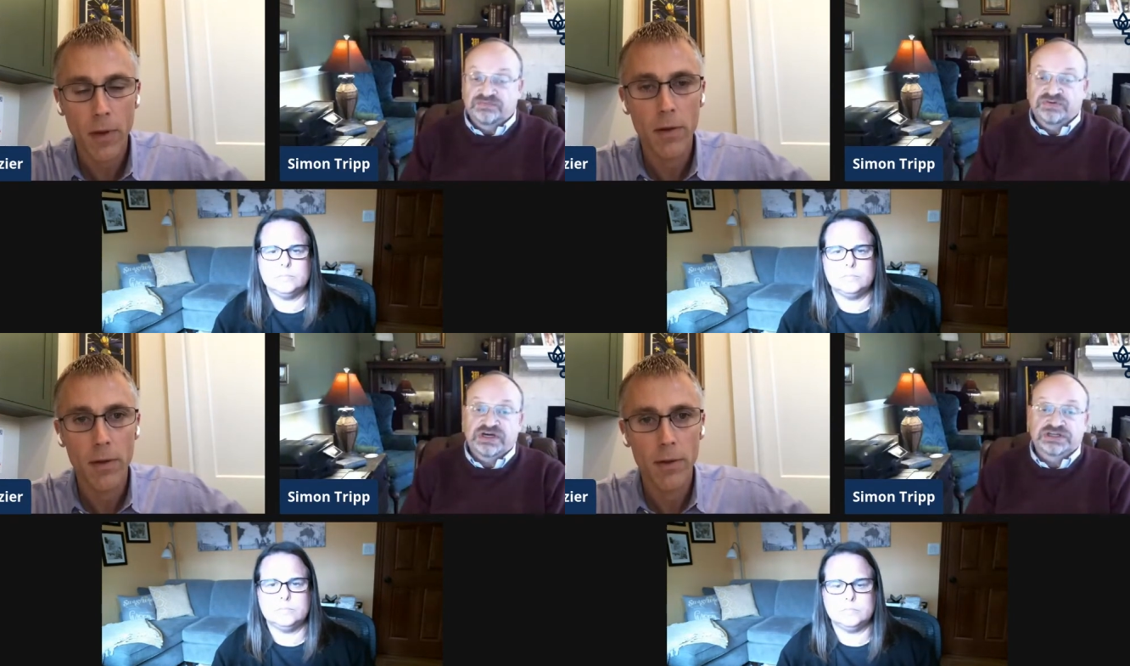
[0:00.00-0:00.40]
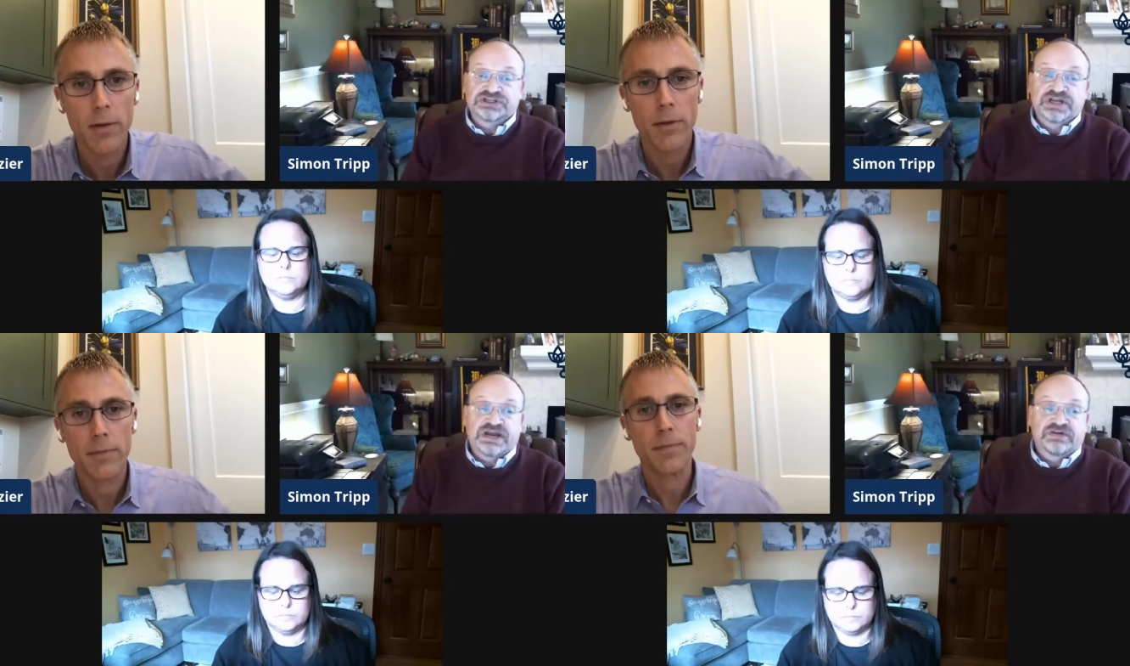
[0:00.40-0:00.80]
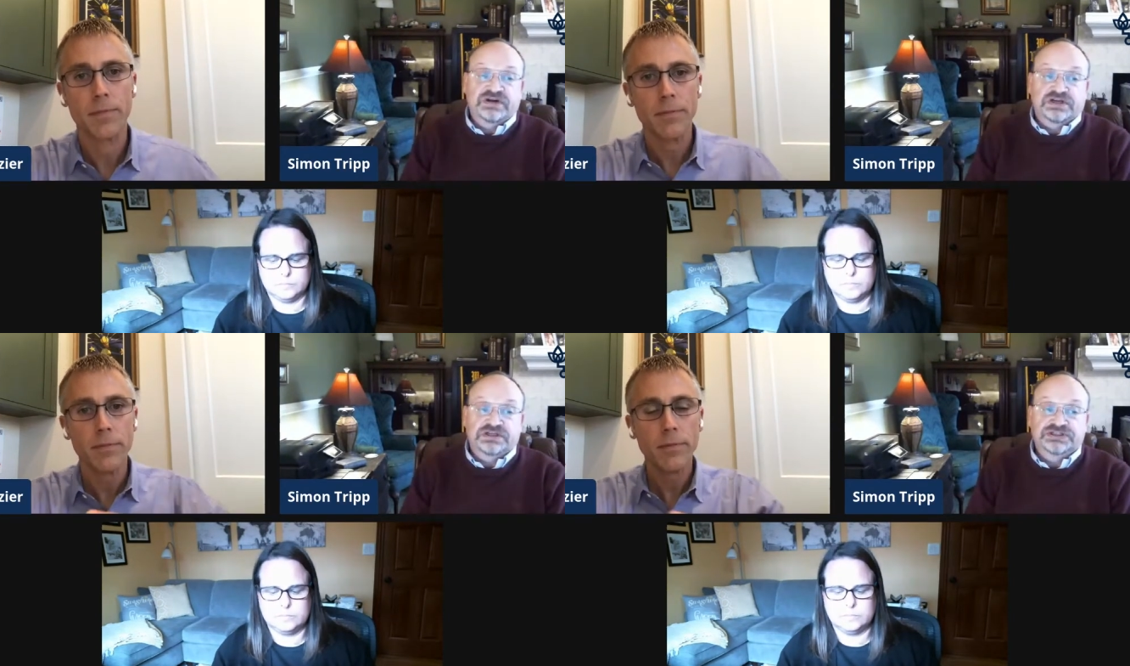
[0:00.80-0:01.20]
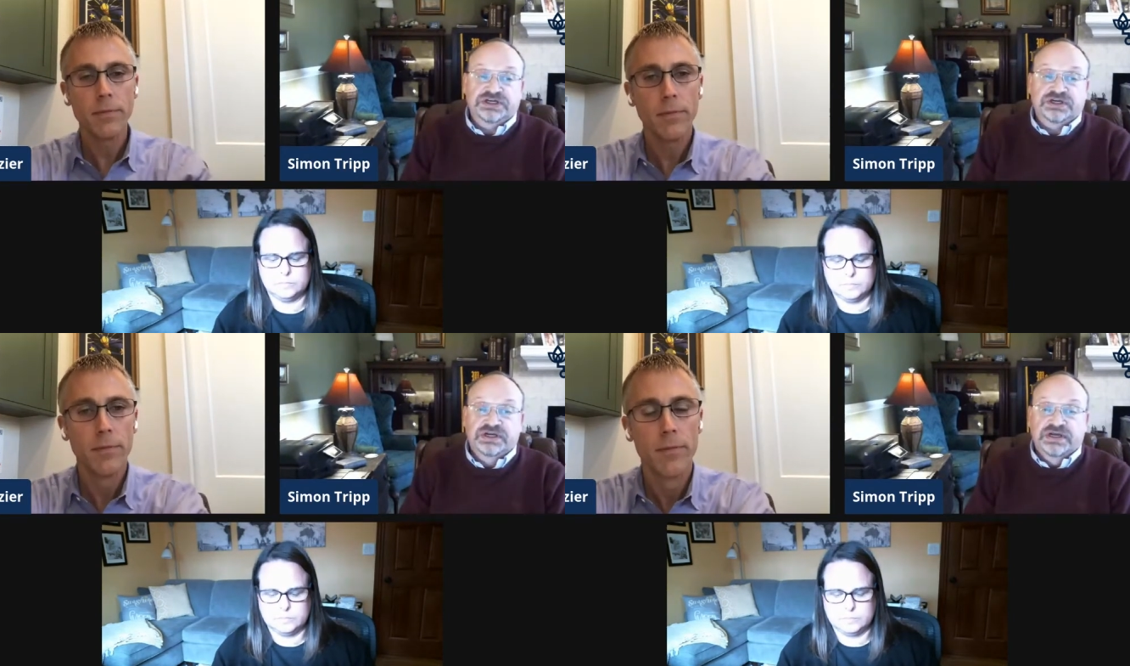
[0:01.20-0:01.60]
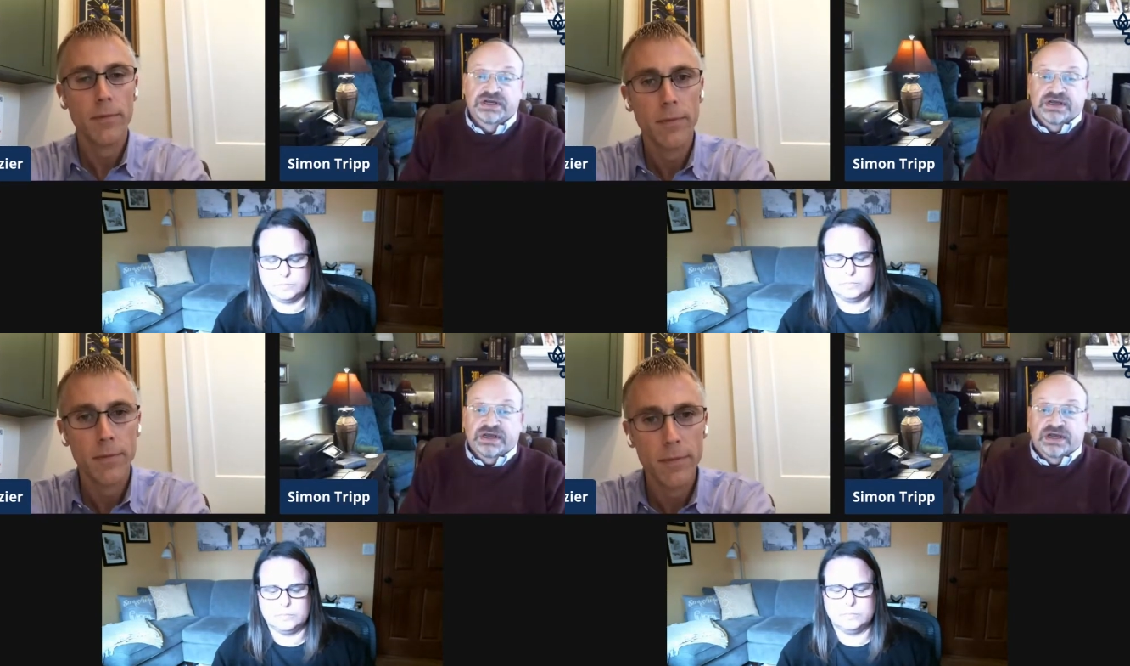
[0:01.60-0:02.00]
Speaker 1: production agriculture.
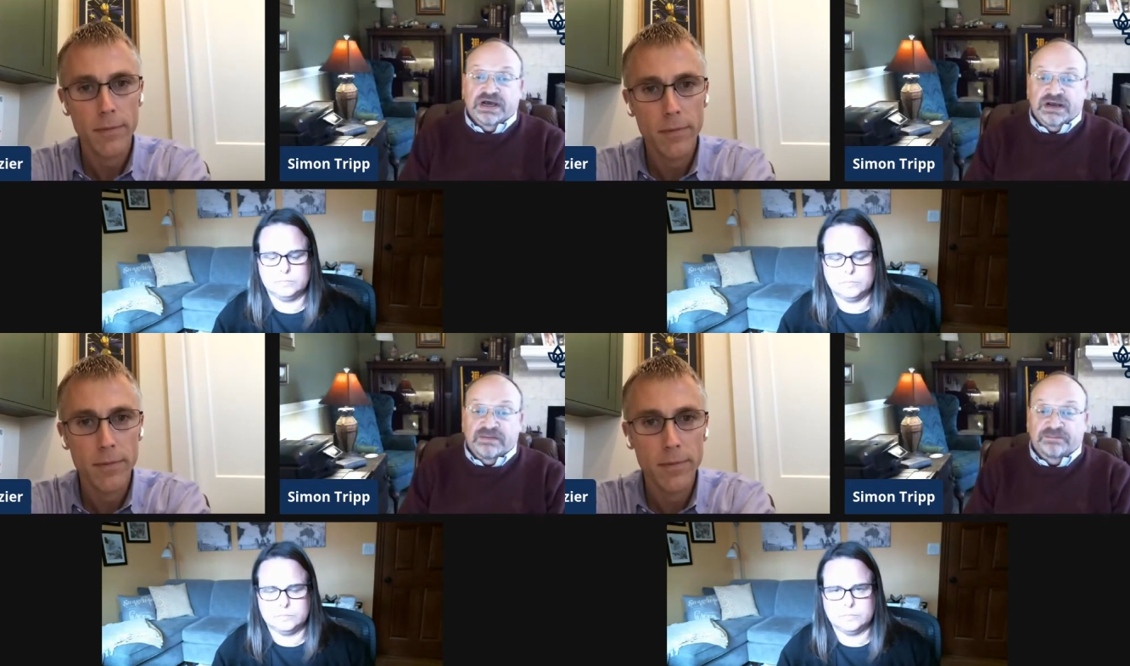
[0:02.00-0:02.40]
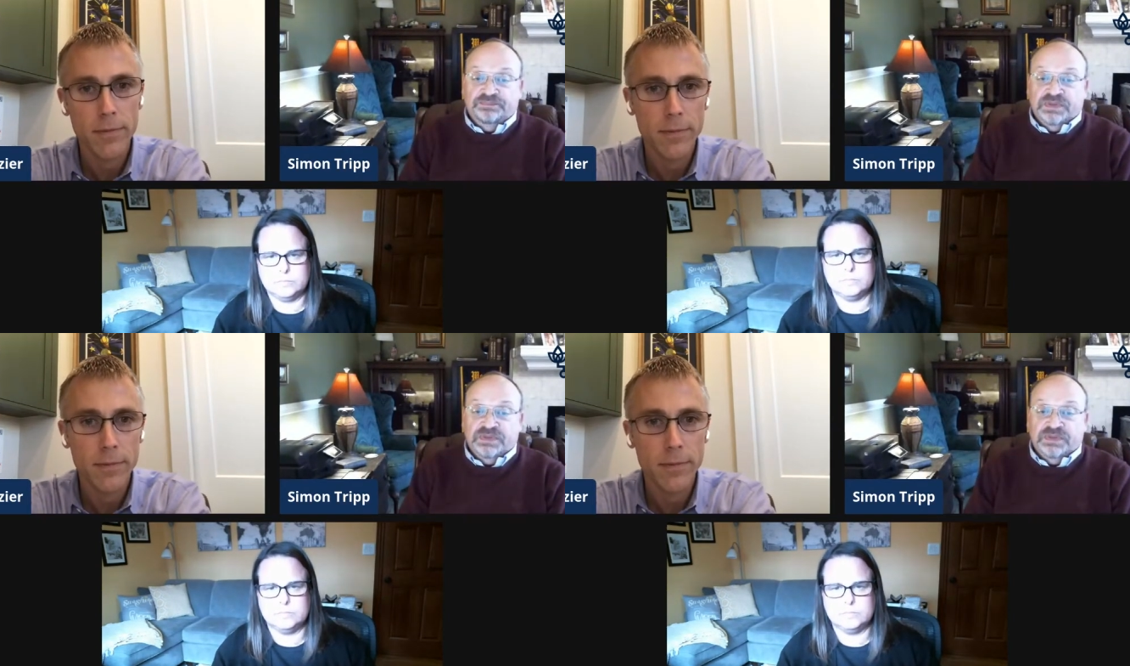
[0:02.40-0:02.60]
Um,